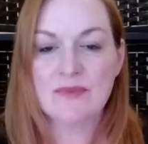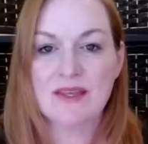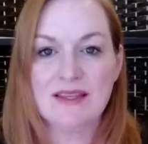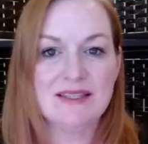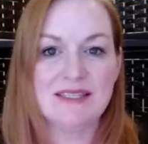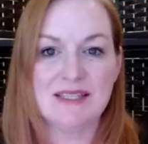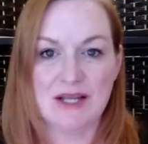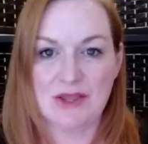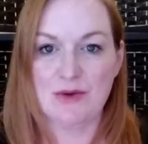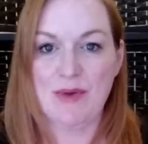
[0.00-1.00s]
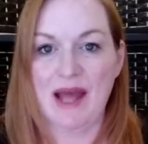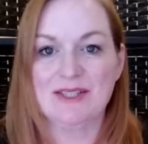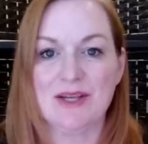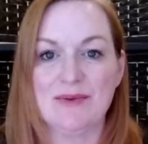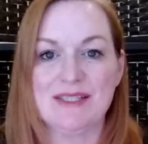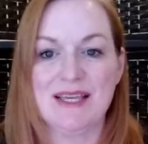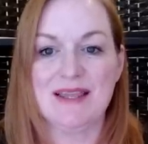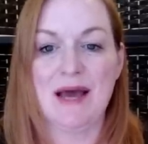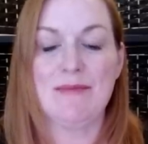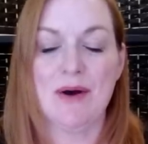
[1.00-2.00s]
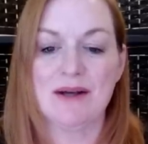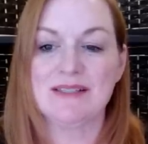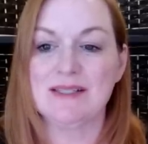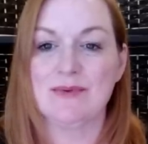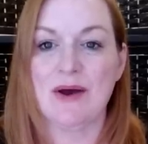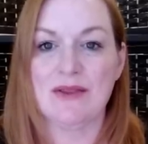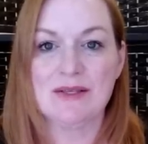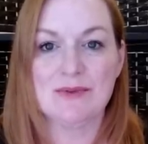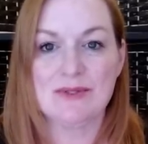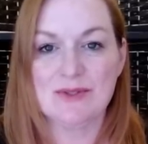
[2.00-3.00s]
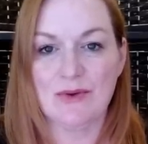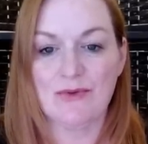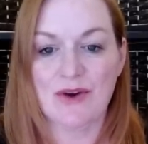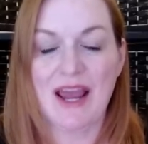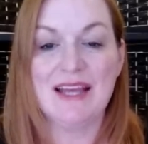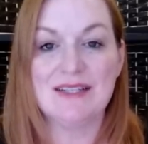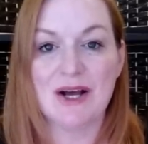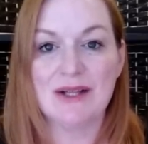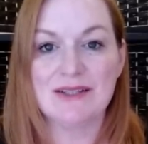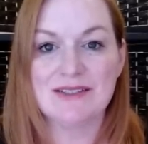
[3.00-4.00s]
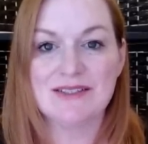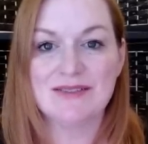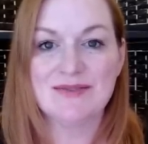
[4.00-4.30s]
This is another patch that was in that box as well. This one sold for $8.